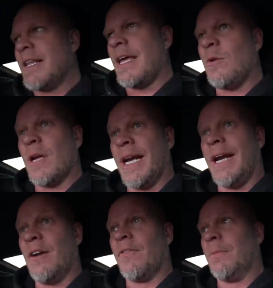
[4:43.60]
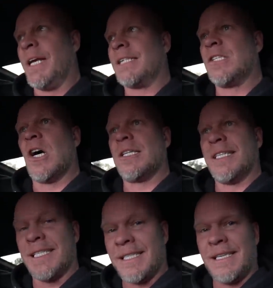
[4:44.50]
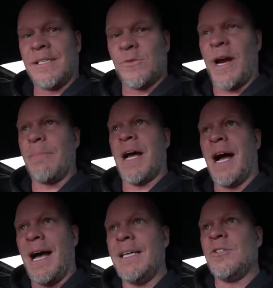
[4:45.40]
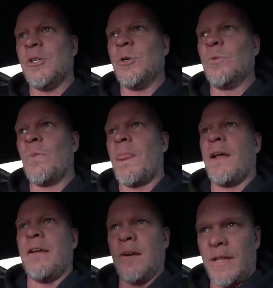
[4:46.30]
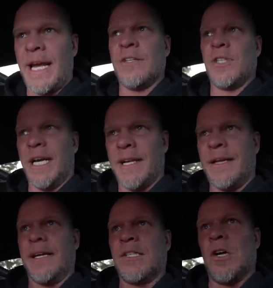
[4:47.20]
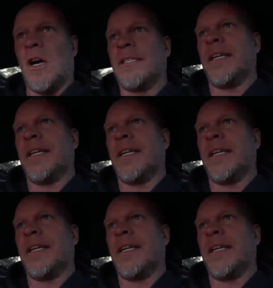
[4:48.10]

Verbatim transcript: that you can hear from the exhaust and it sits right behind you you know, the engine and the exhaust.